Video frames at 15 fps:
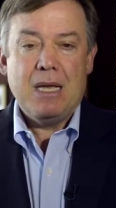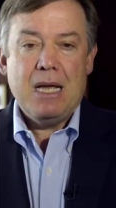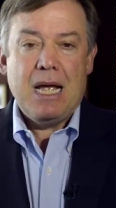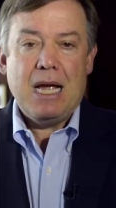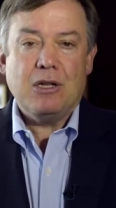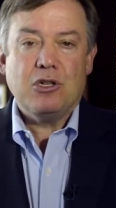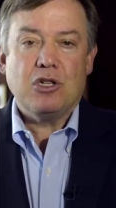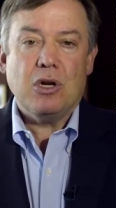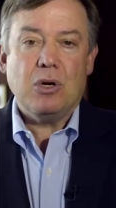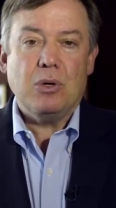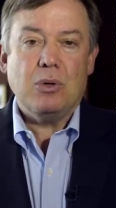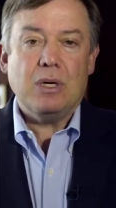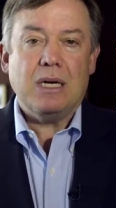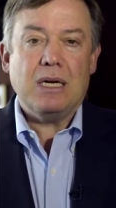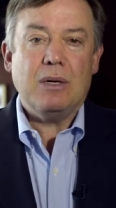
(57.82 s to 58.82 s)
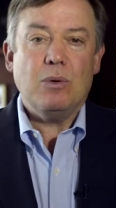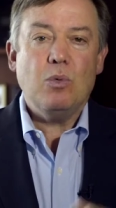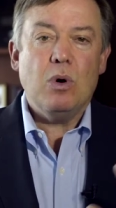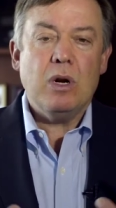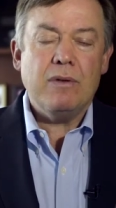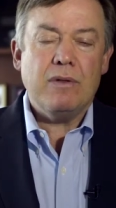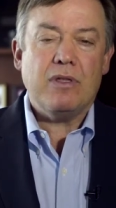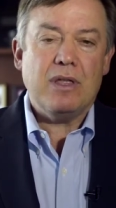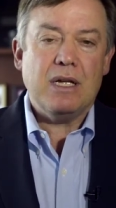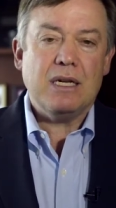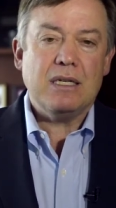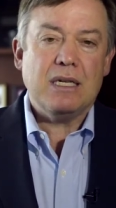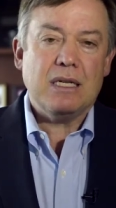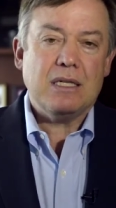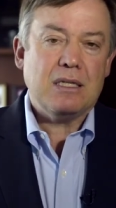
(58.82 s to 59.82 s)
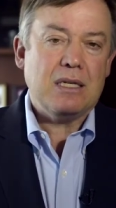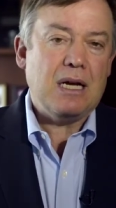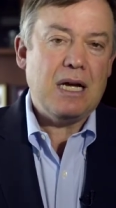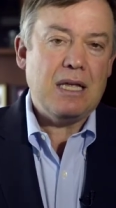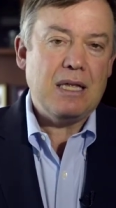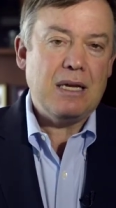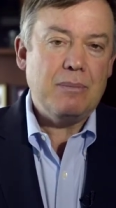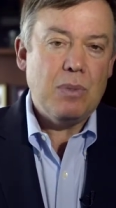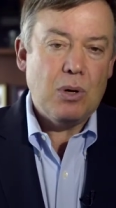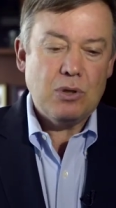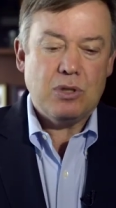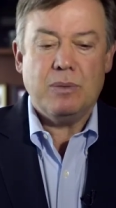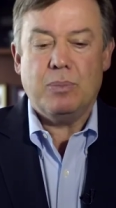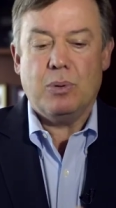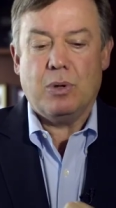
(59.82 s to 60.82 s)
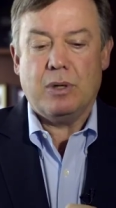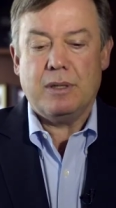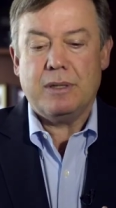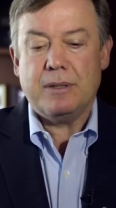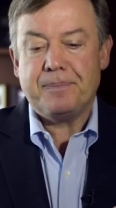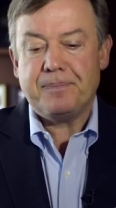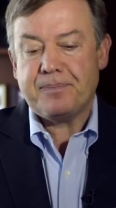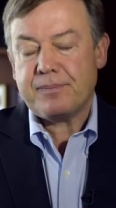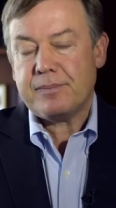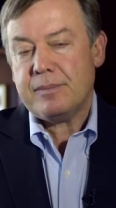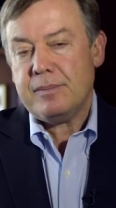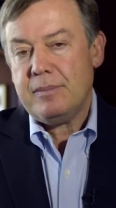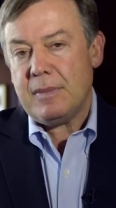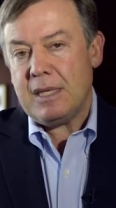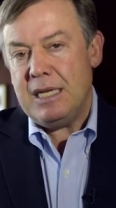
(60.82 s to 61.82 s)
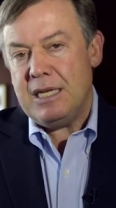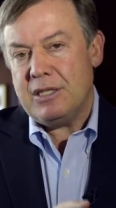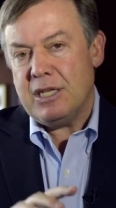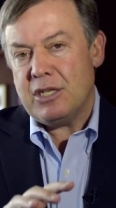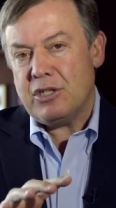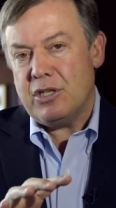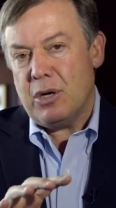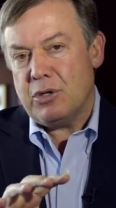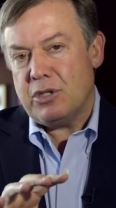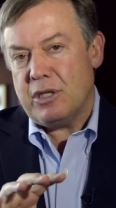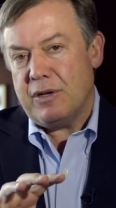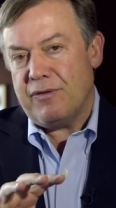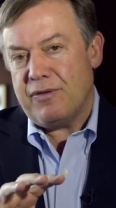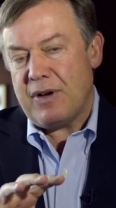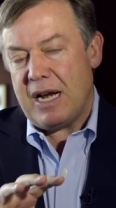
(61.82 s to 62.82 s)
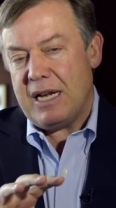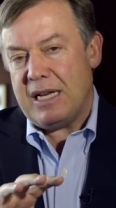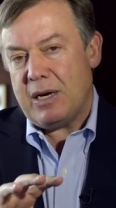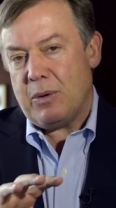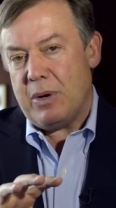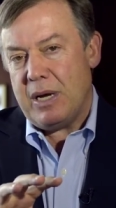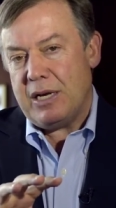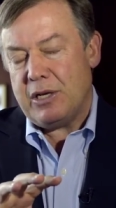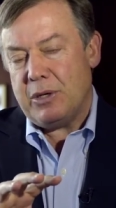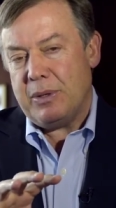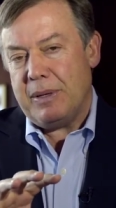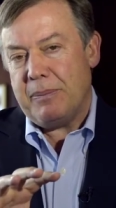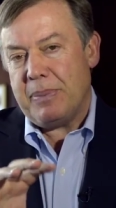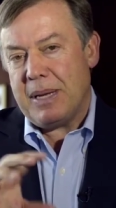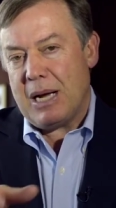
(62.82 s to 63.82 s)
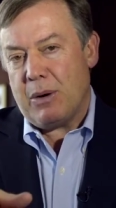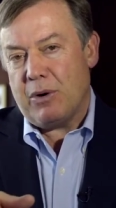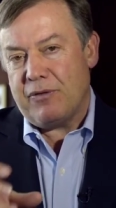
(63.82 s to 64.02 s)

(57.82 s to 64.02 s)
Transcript: And so uh, one of the things that's, uh, I think, most important is this notion of finding a way to empower